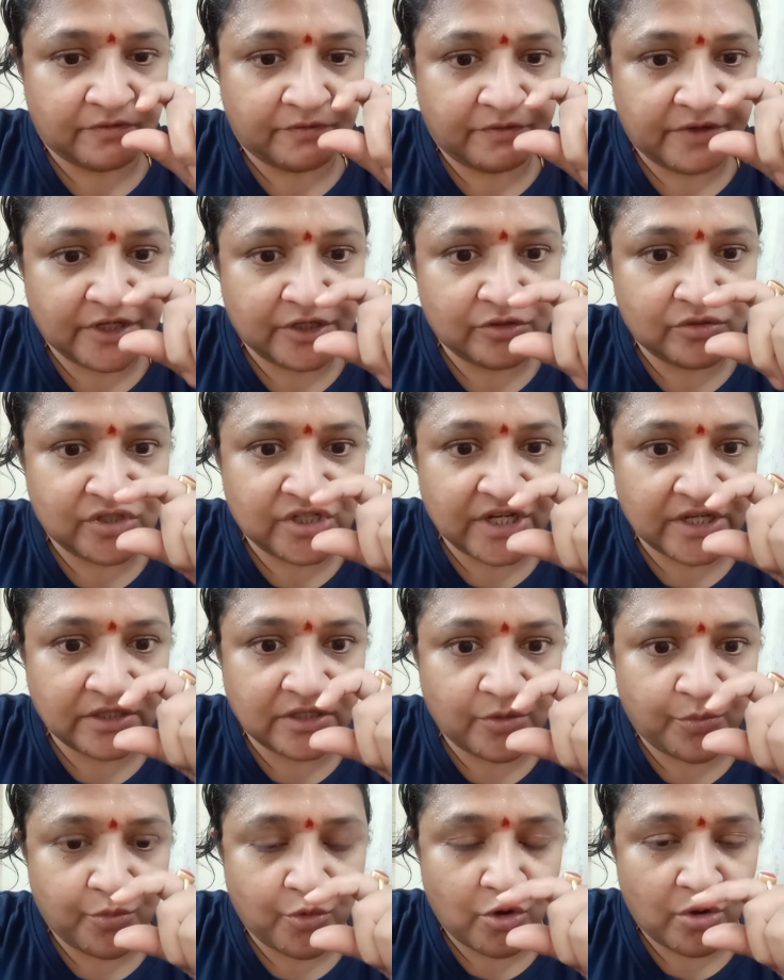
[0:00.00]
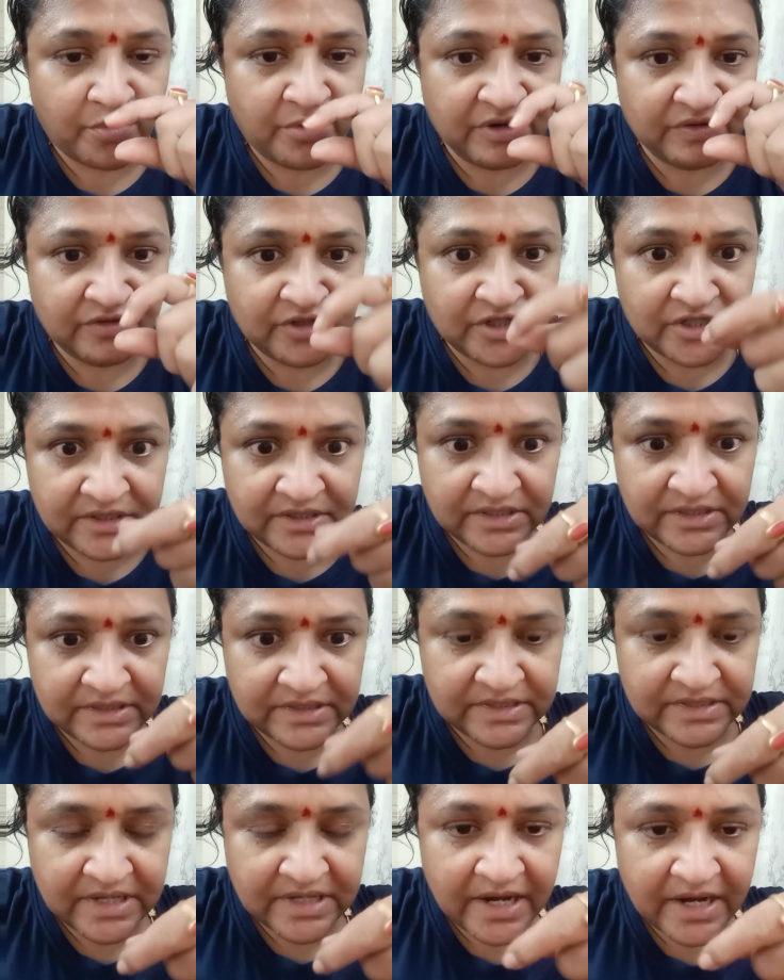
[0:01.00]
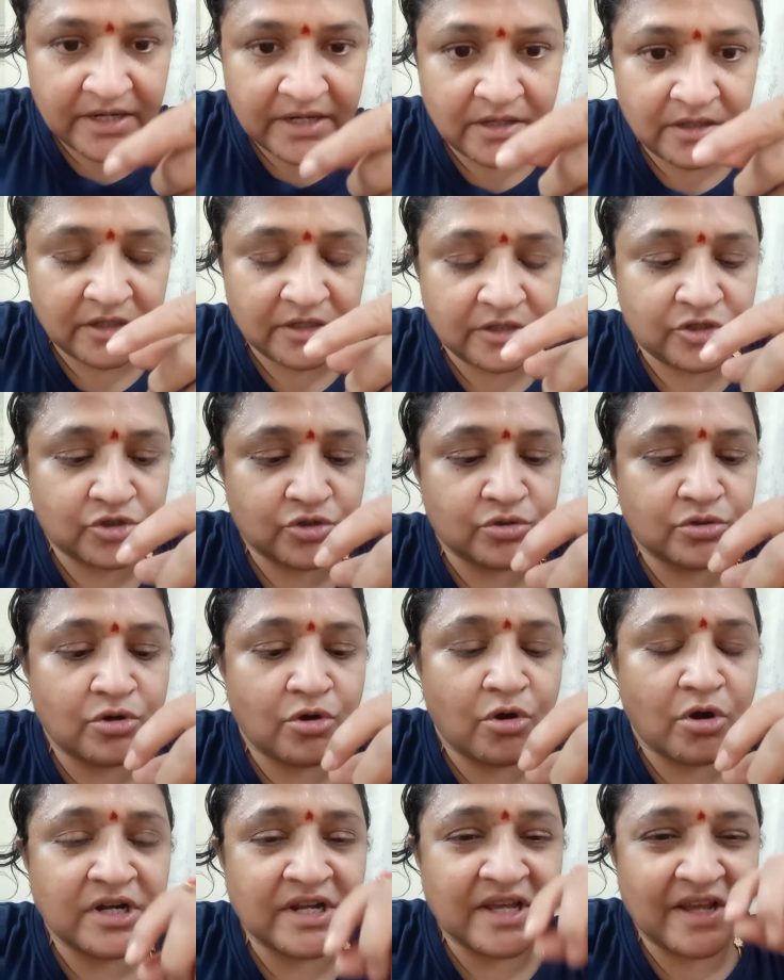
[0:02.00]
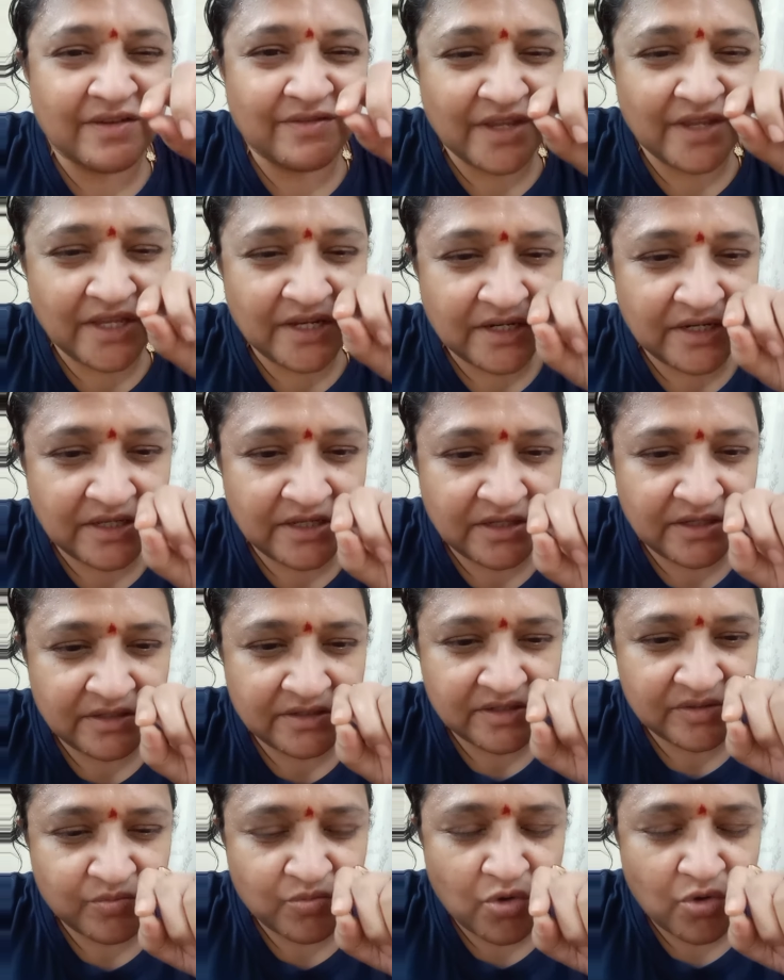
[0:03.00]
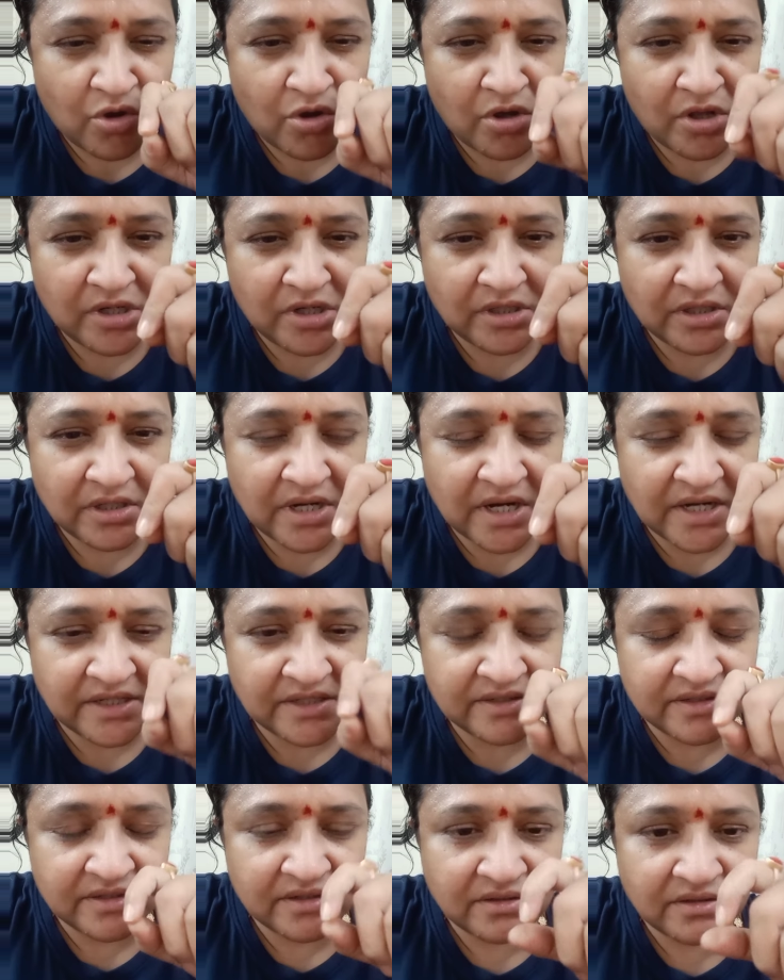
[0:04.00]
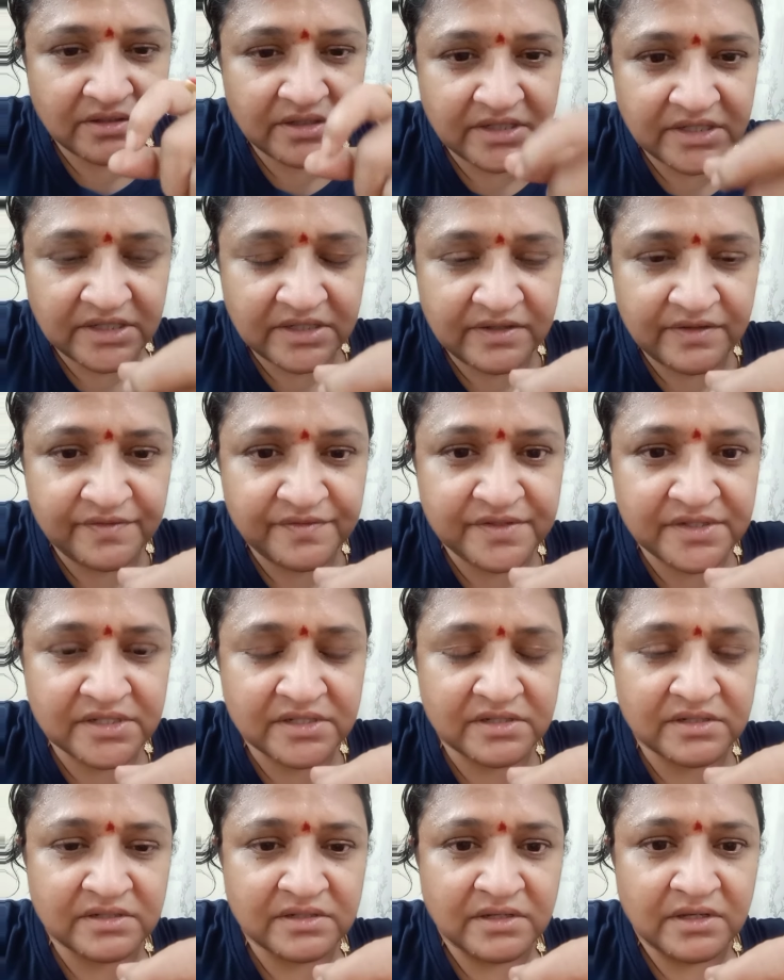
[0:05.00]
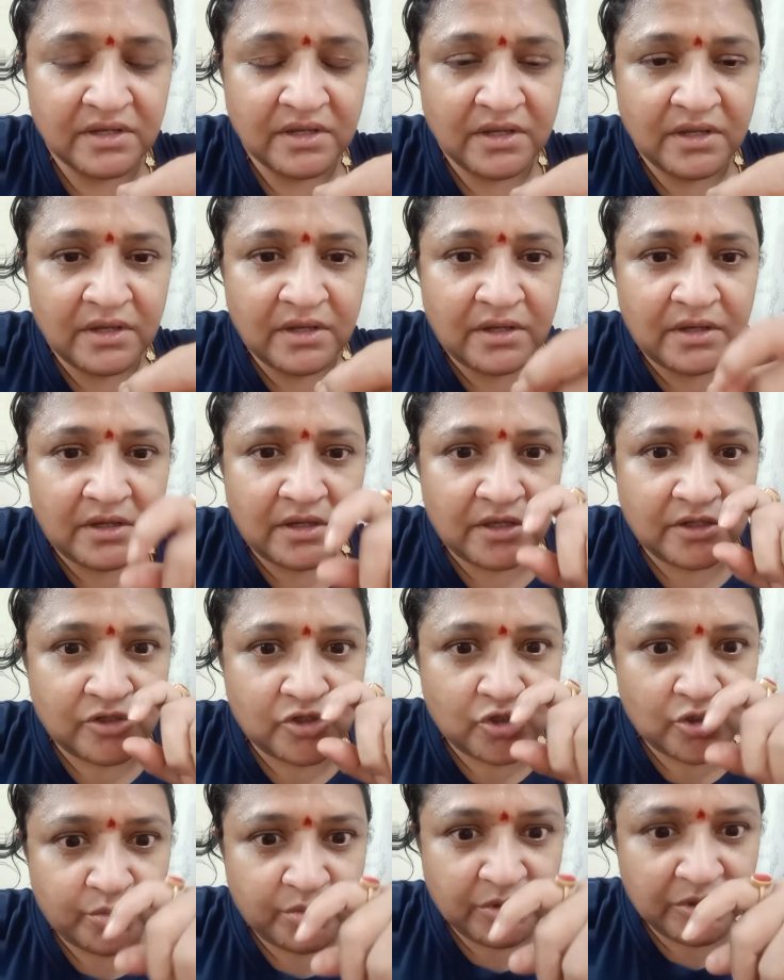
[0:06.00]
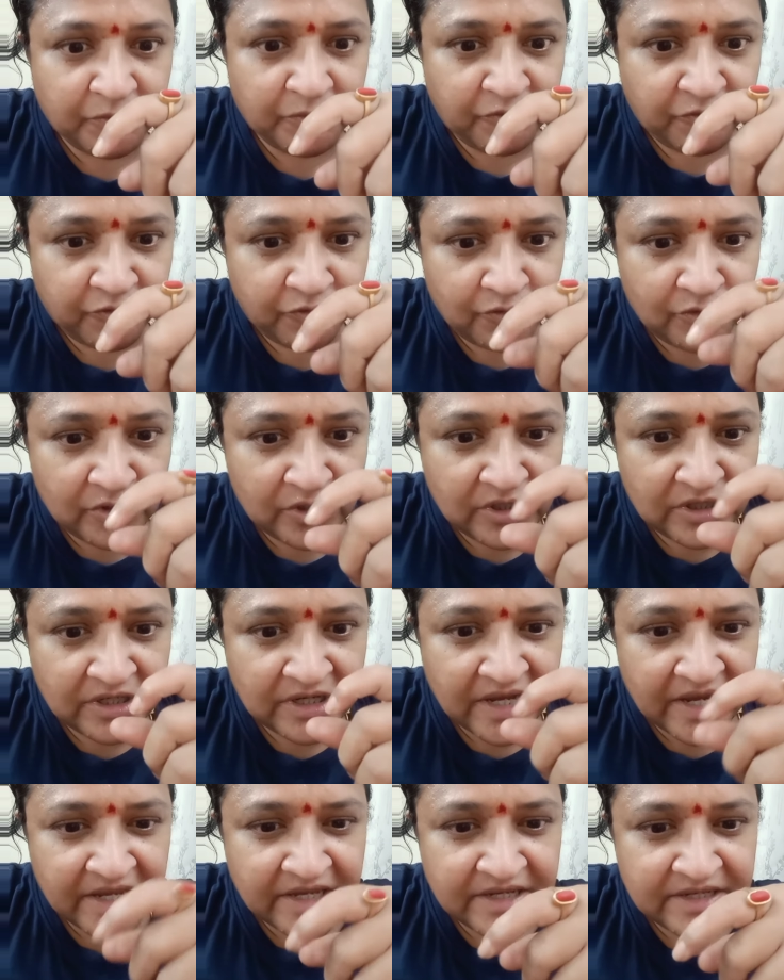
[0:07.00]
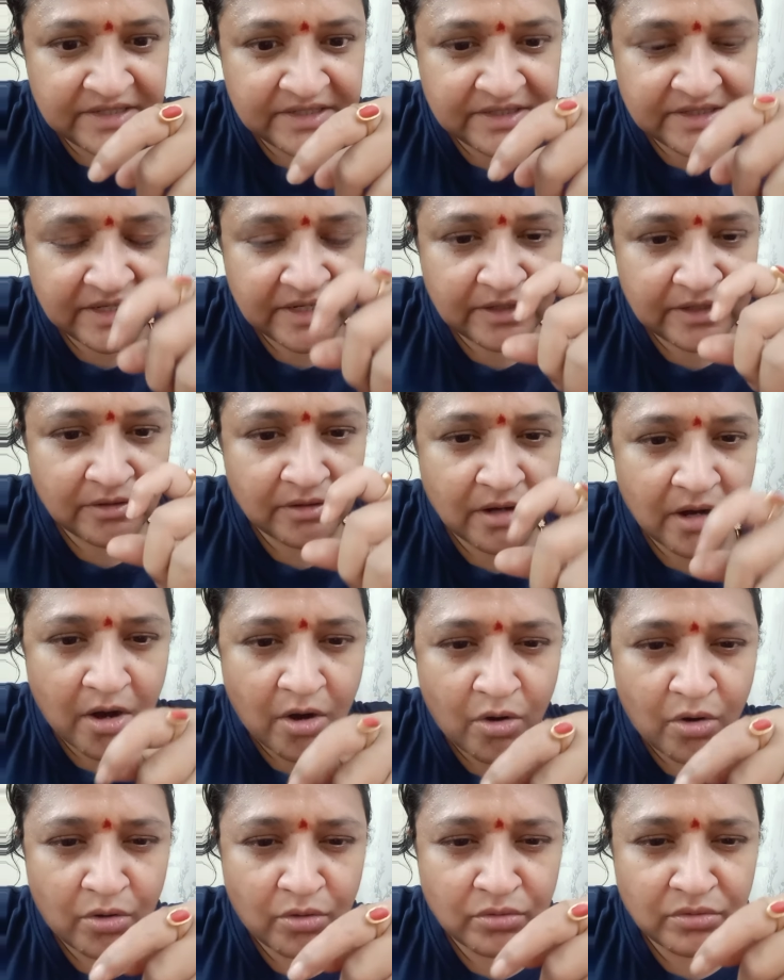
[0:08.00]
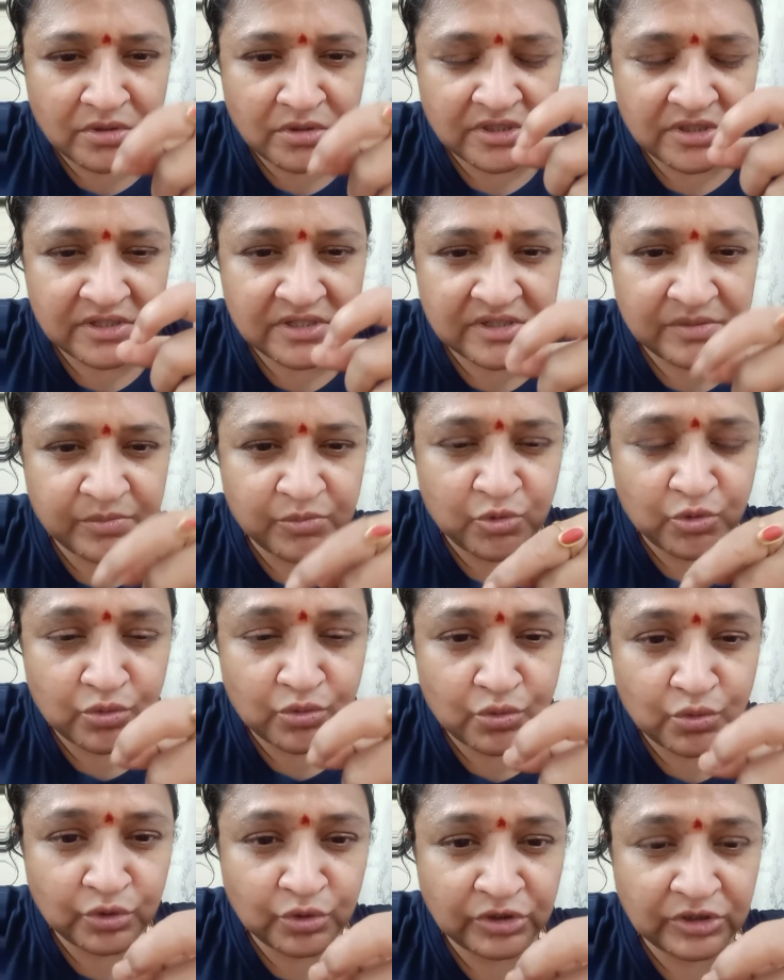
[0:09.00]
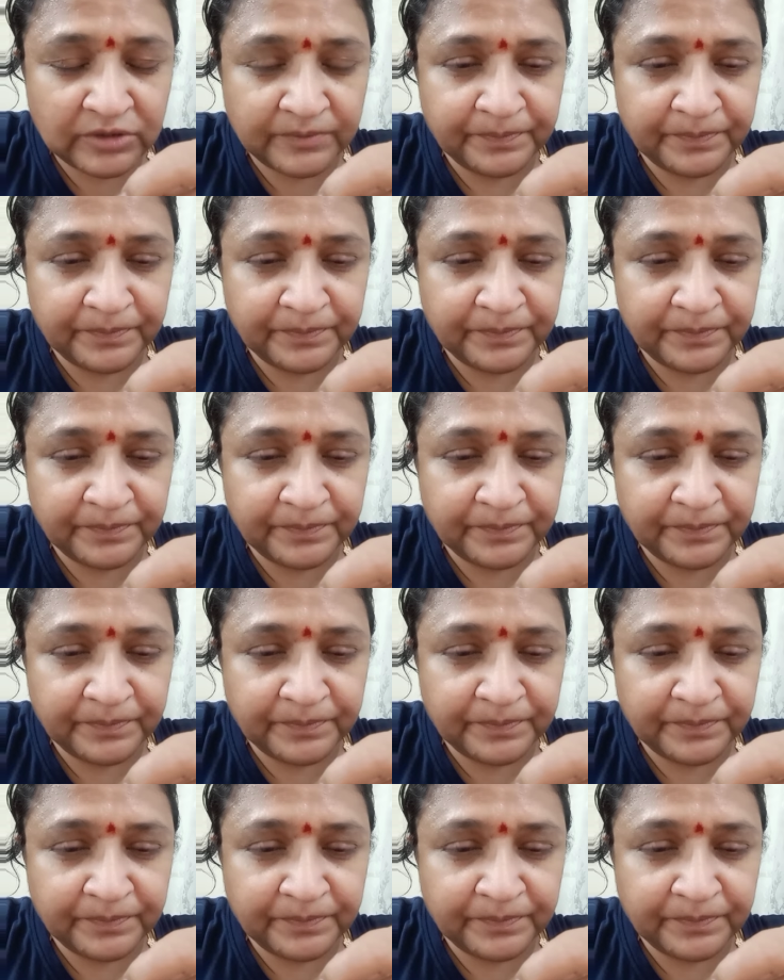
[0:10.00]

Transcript: When you check the bobbin which is inside, it should not have any small cuts or creases. It should be full, nice and round, smooth.